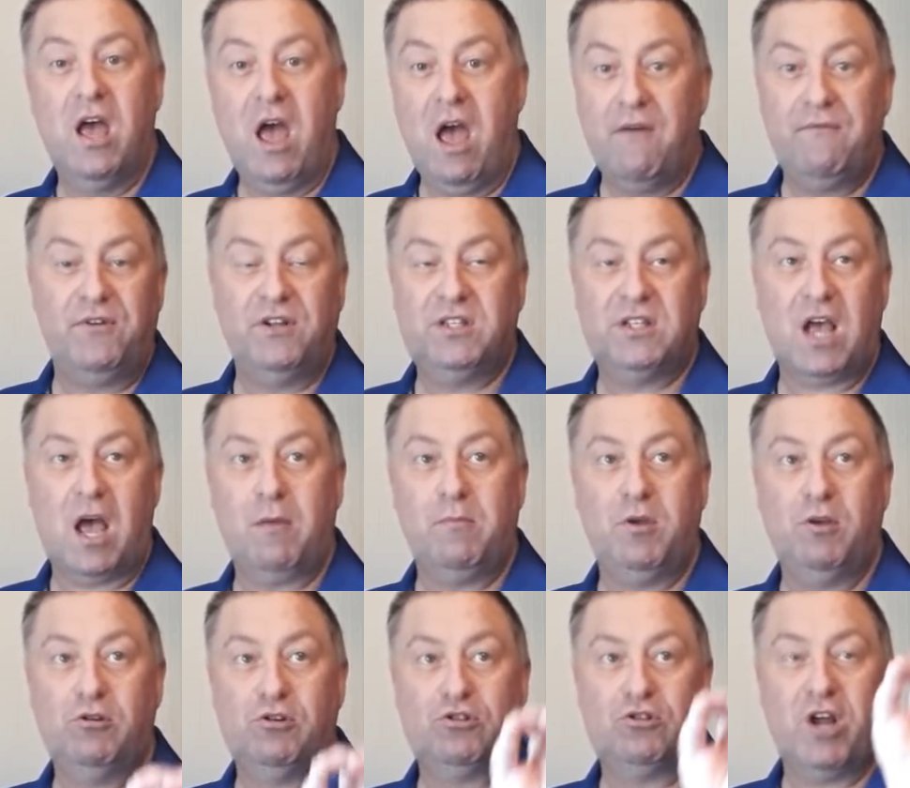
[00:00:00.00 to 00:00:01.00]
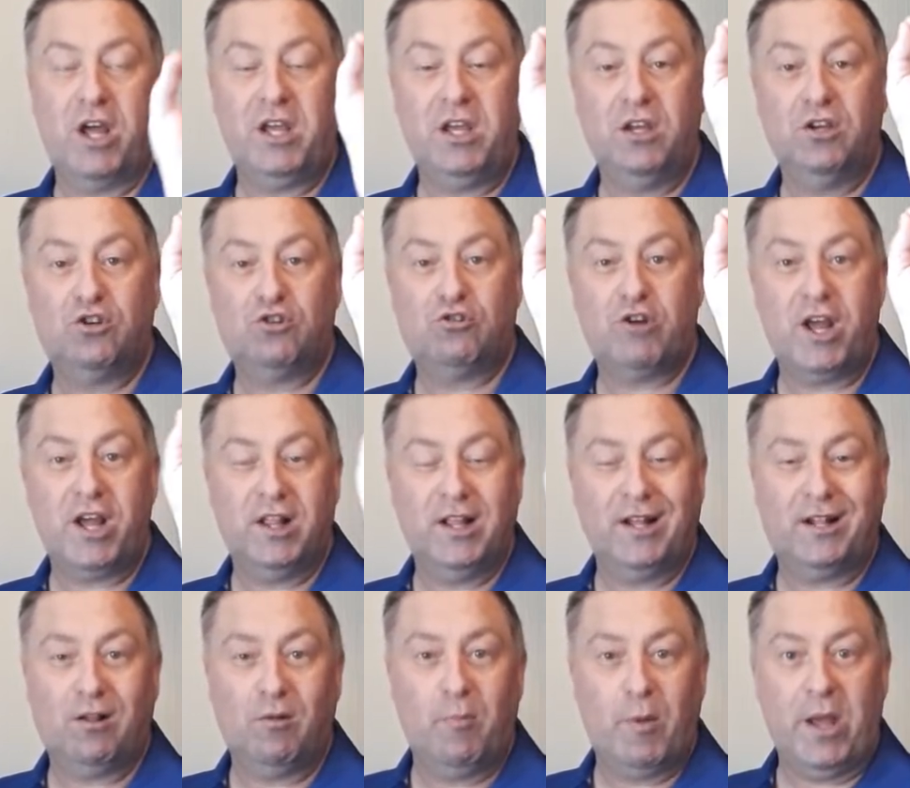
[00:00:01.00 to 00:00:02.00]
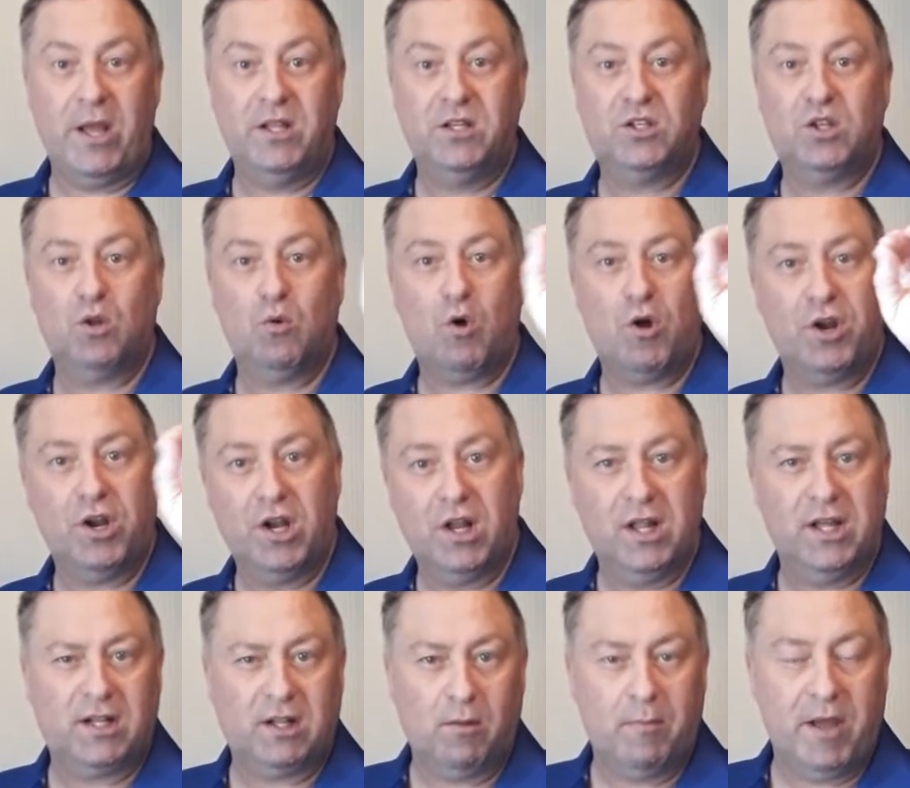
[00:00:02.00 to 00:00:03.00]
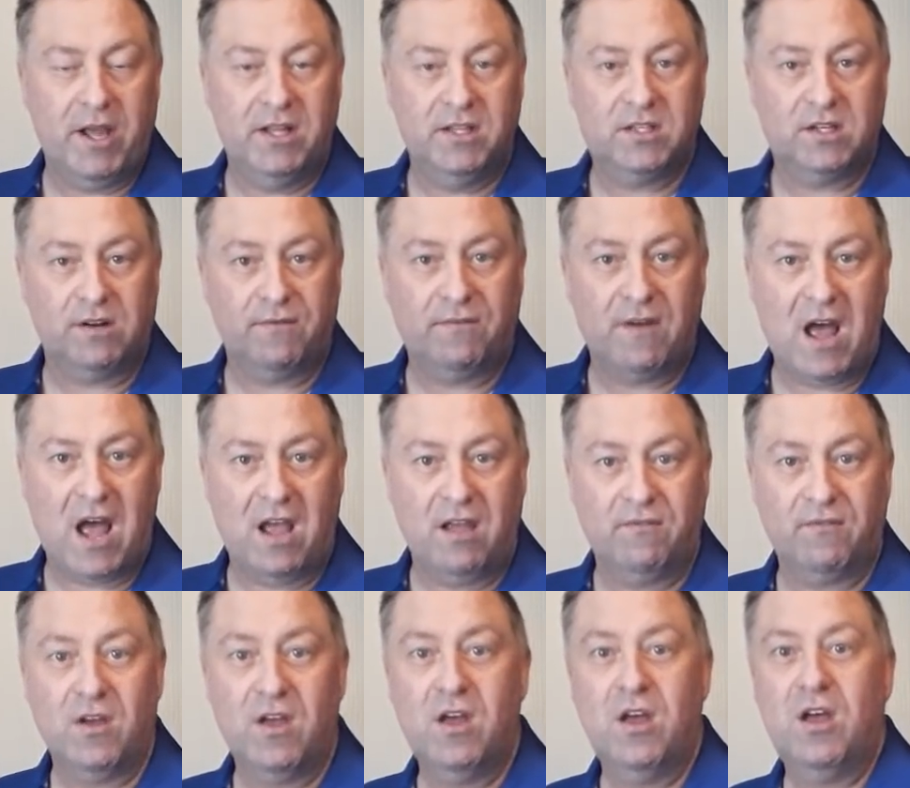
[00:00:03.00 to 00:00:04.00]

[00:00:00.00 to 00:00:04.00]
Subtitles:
every time you stray a little bit into the 1 and a little bit into the 5.